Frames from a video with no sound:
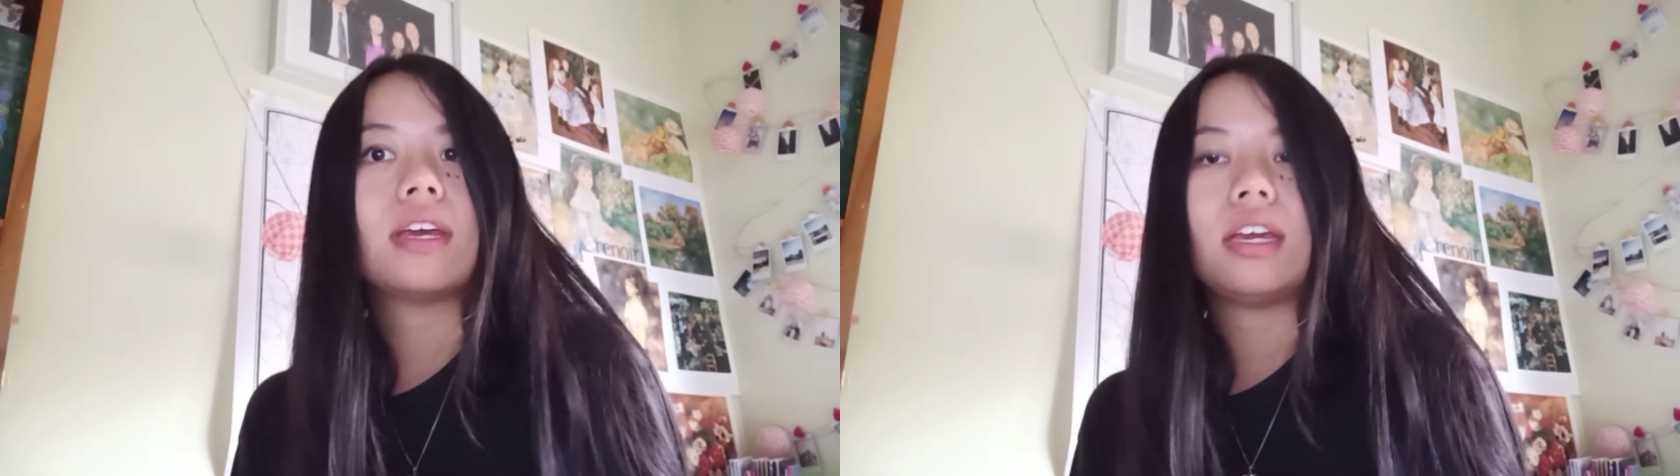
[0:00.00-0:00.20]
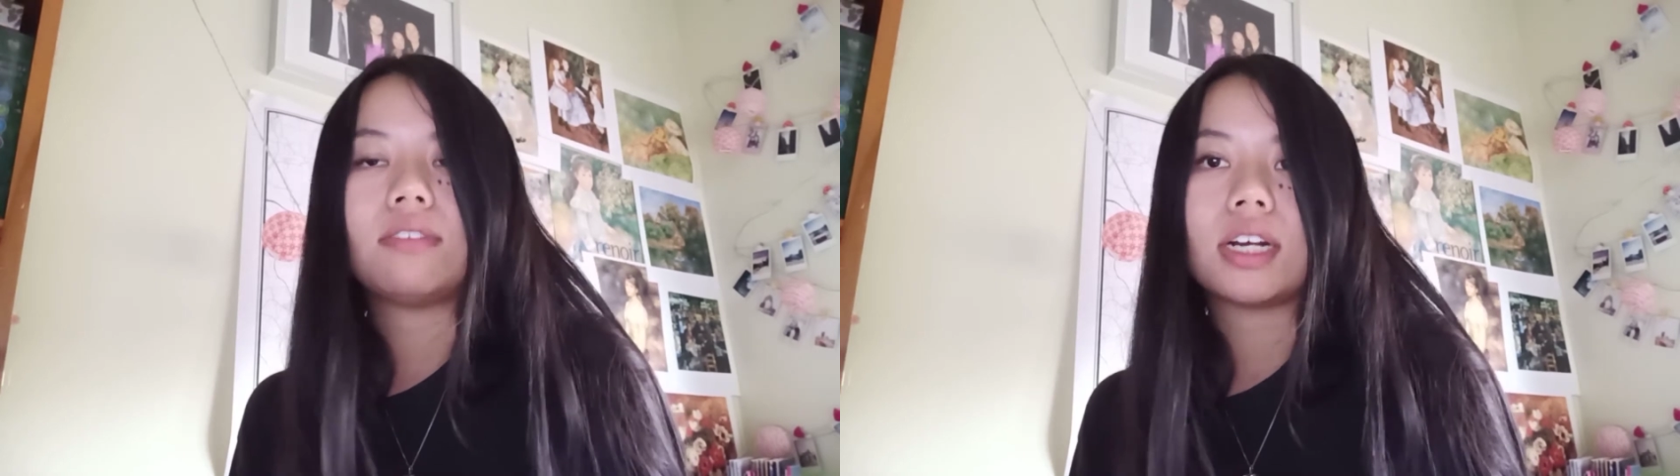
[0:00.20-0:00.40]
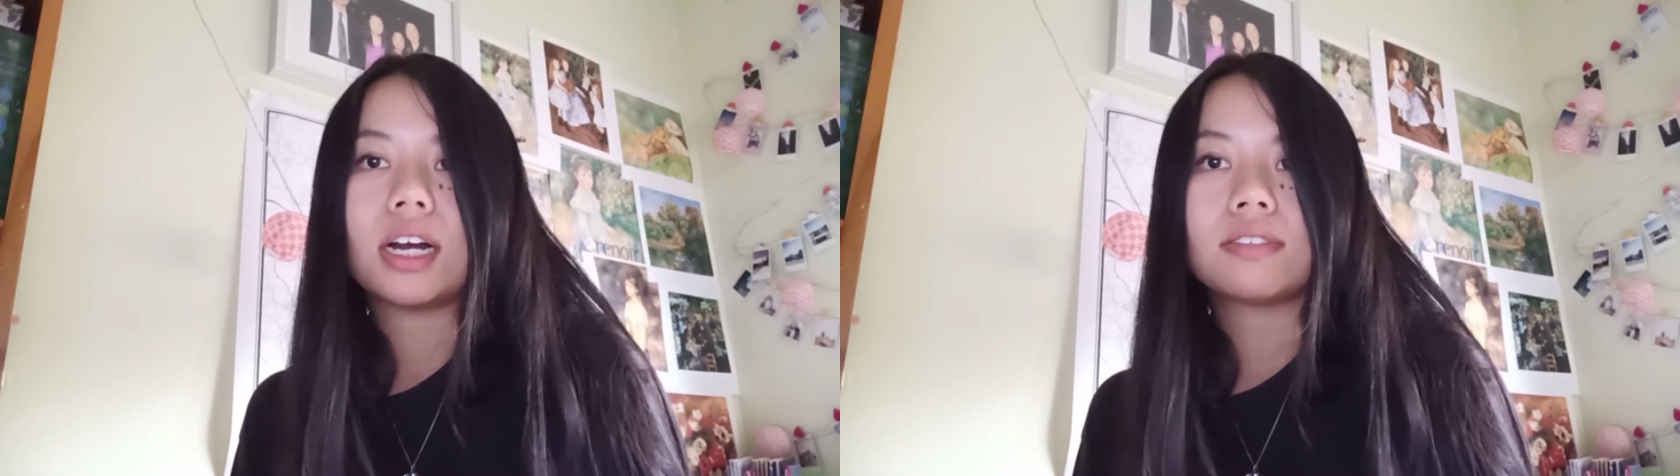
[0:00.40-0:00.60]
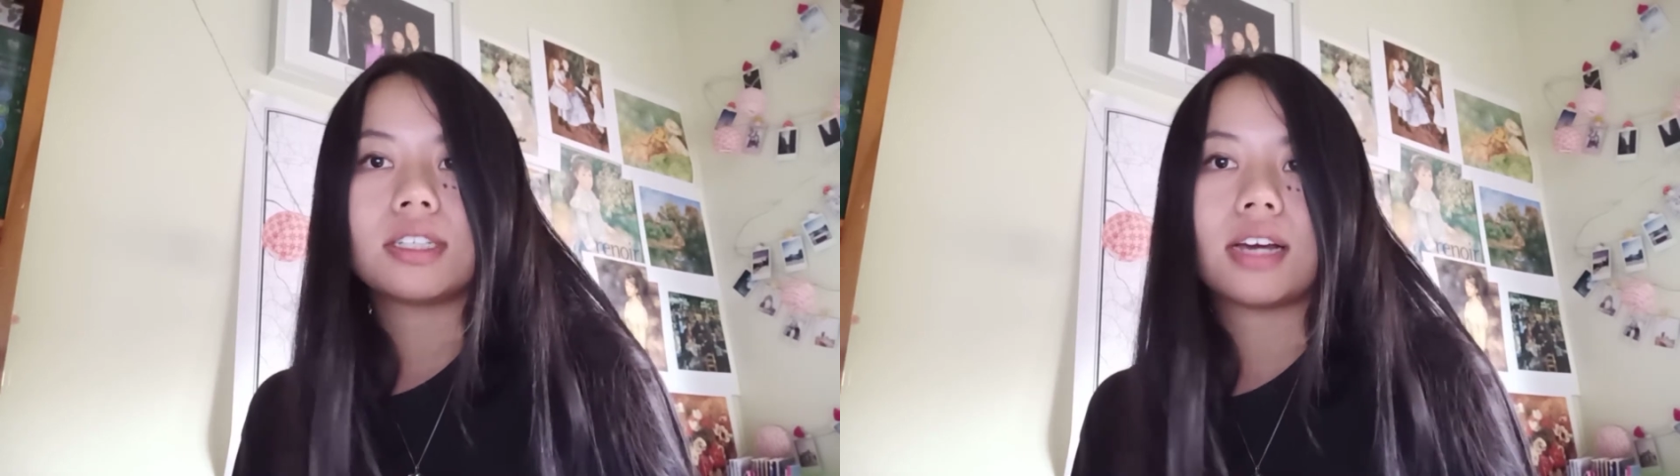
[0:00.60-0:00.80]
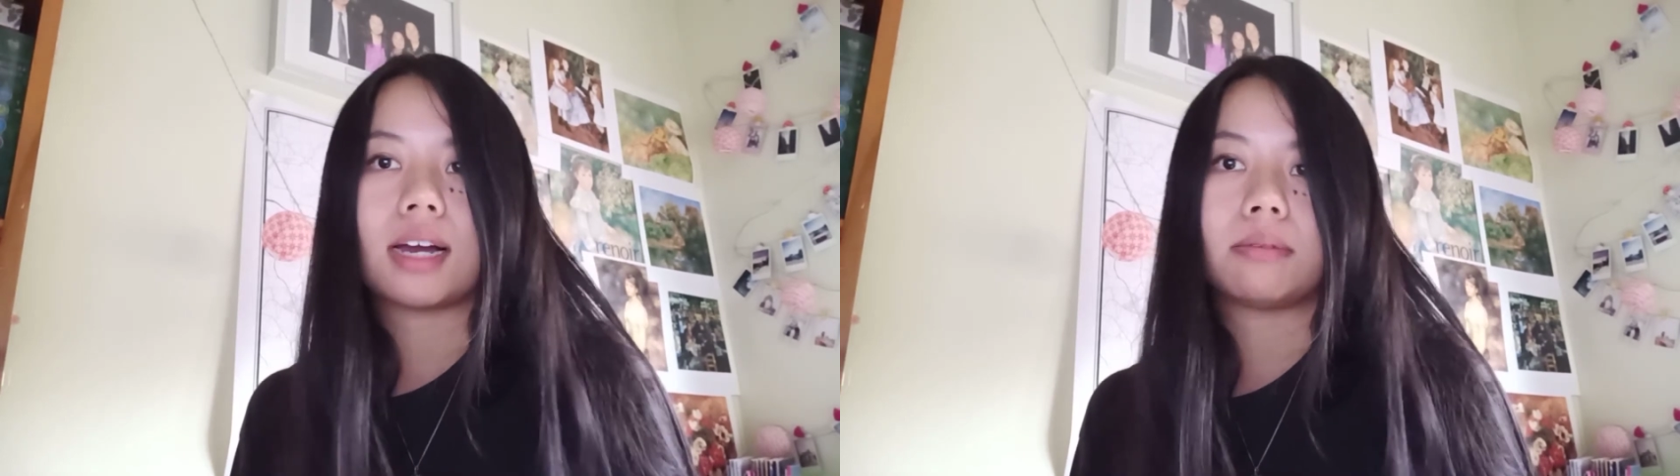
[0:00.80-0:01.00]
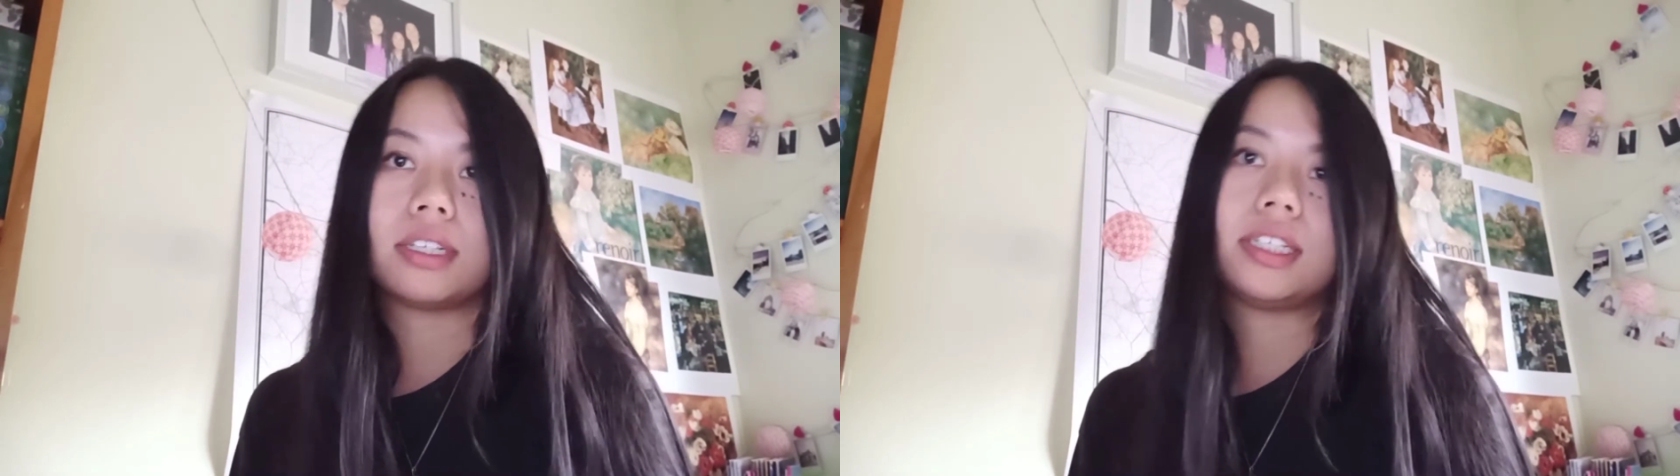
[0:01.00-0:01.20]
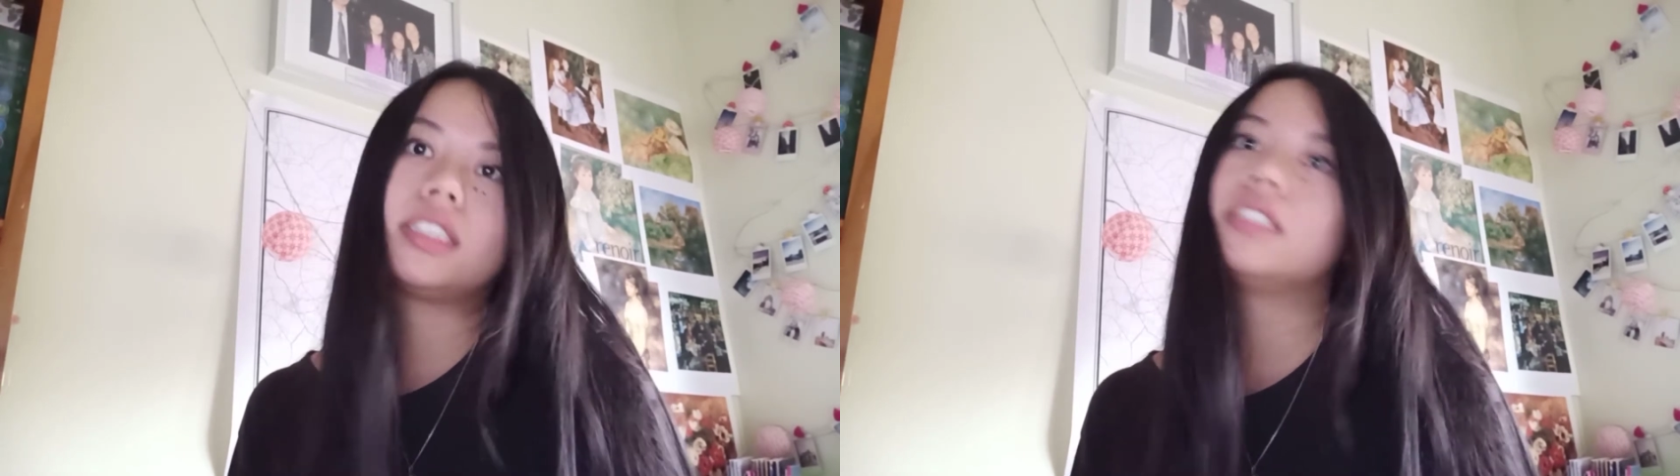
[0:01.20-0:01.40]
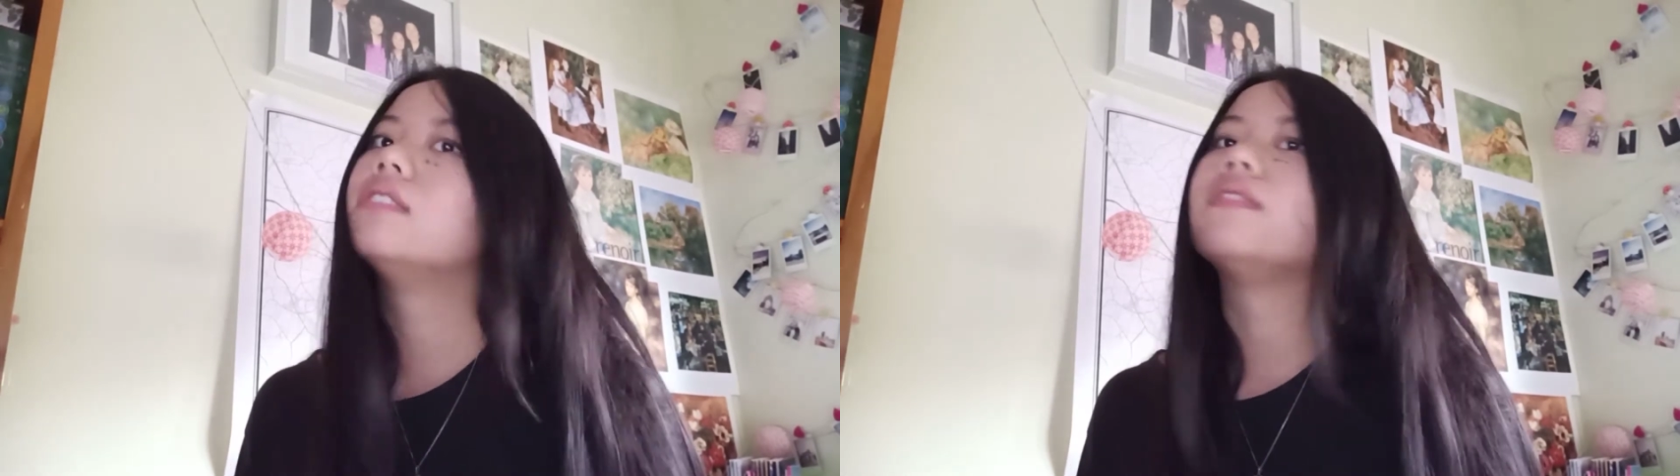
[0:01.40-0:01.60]
Even after the
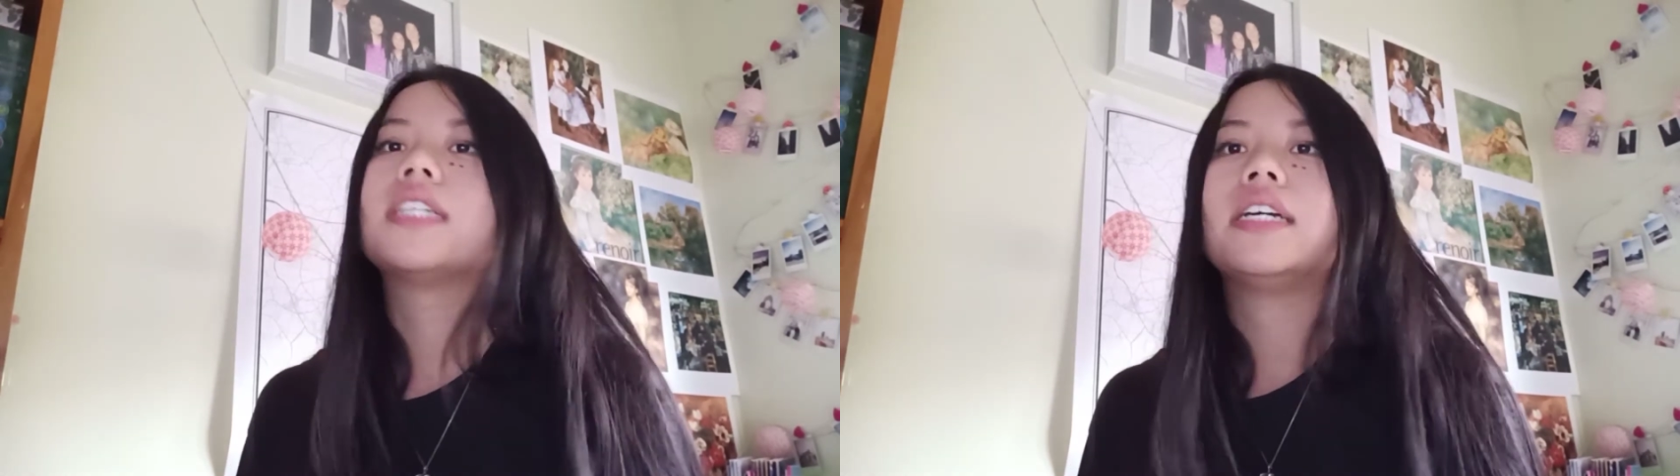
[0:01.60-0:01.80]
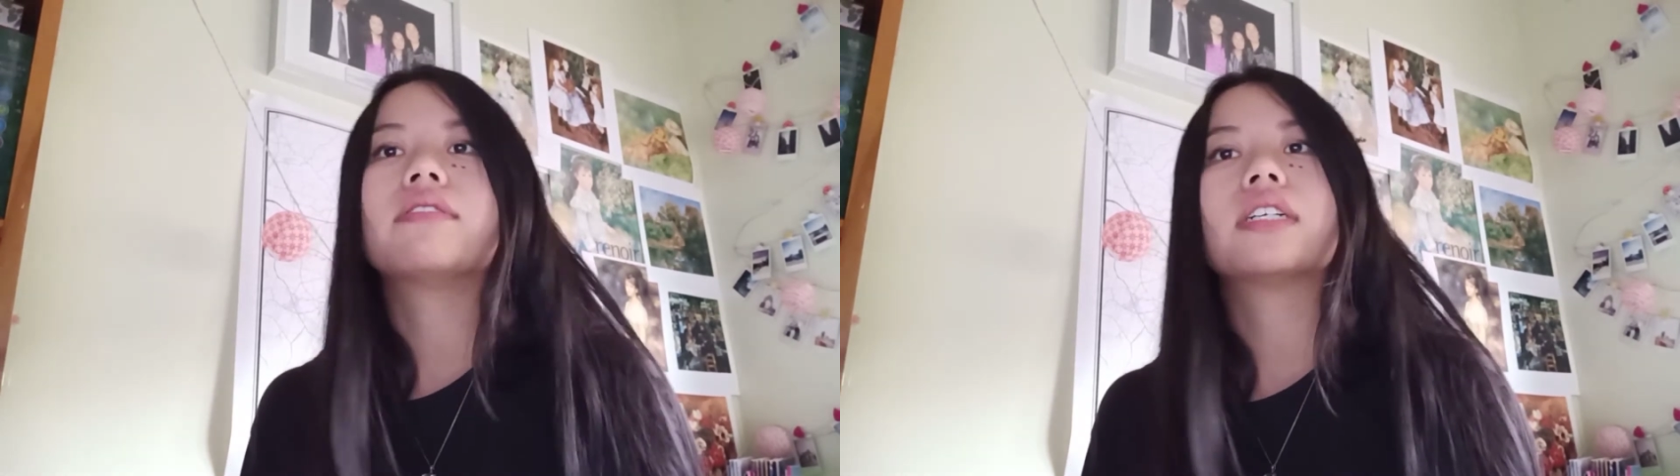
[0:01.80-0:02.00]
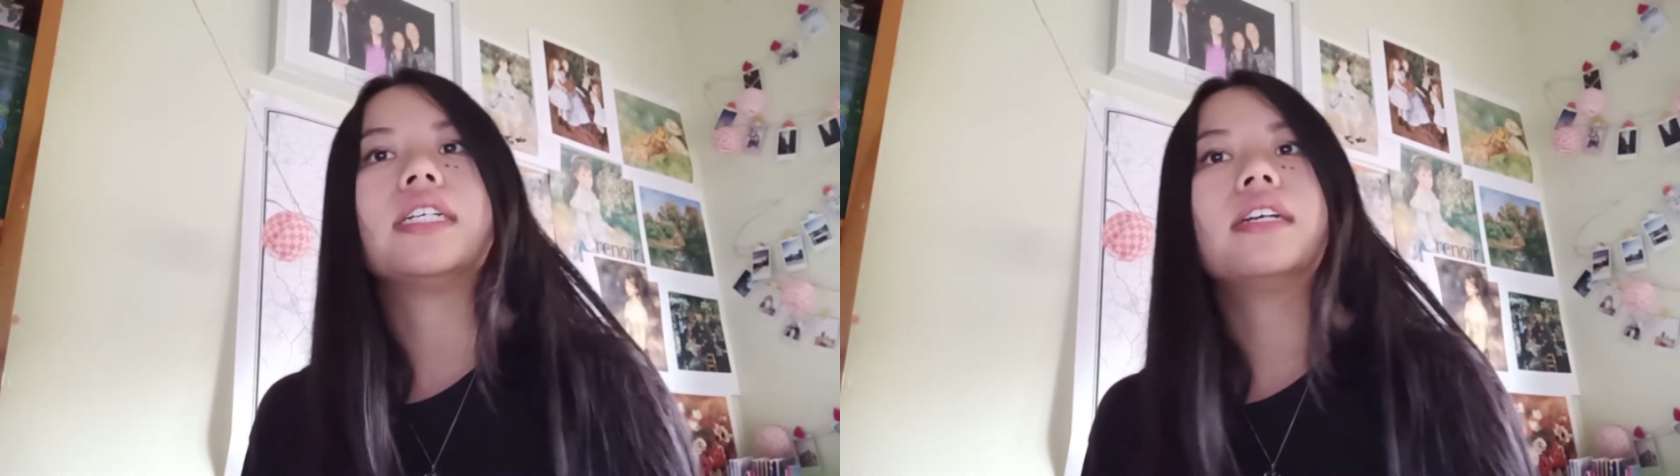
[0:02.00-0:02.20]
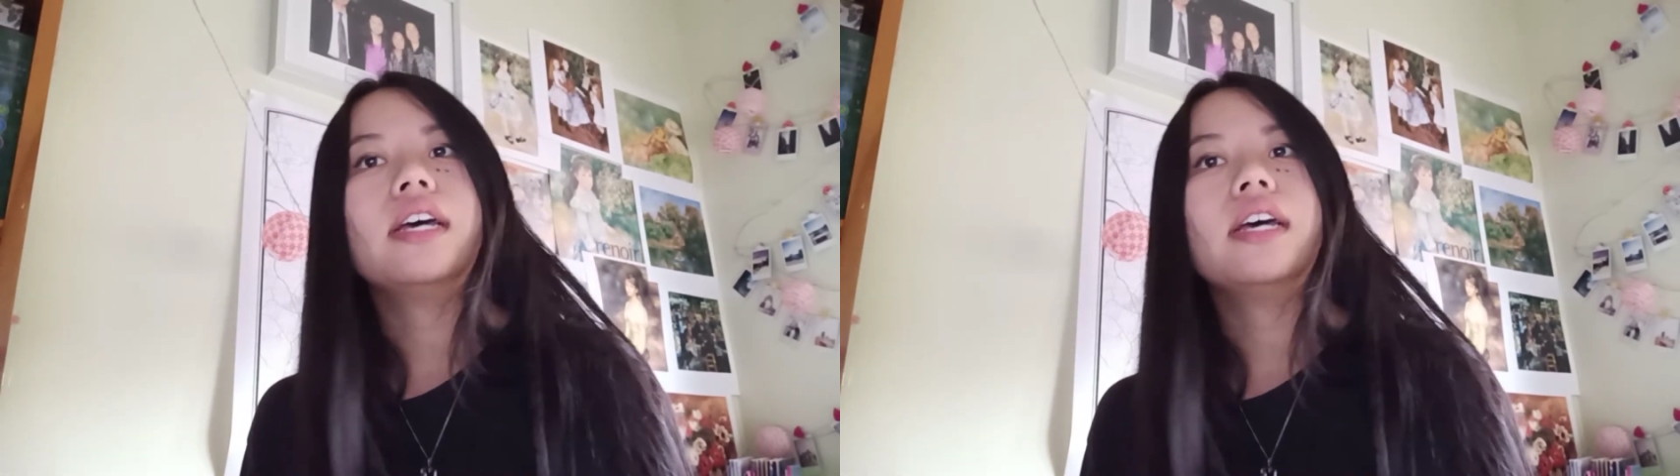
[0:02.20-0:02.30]
abolition of slavery,